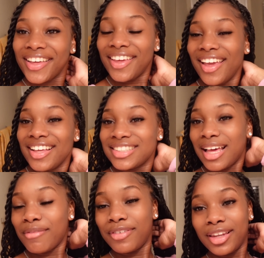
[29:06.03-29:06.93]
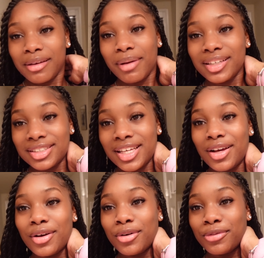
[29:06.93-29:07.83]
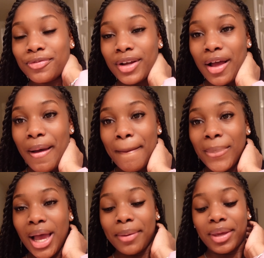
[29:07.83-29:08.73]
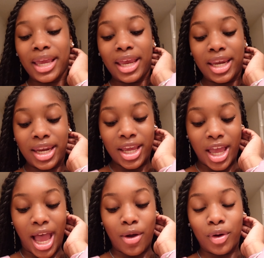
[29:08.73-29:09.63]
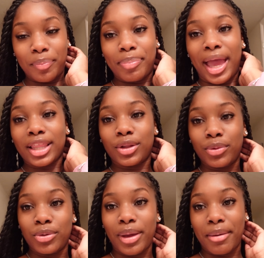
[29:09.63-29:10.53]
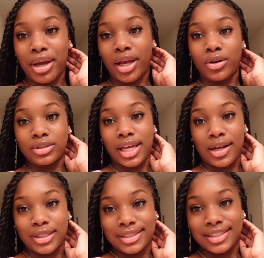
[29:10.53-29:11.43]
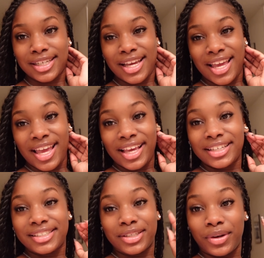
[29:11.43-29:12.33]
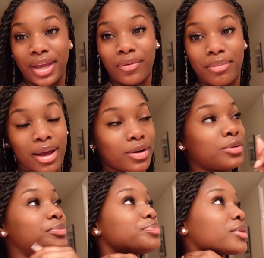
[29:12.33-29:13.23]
Yes, I'm feeling myself. Um, I'm in our bathroom at my uncle's house. It's still getting remodeled.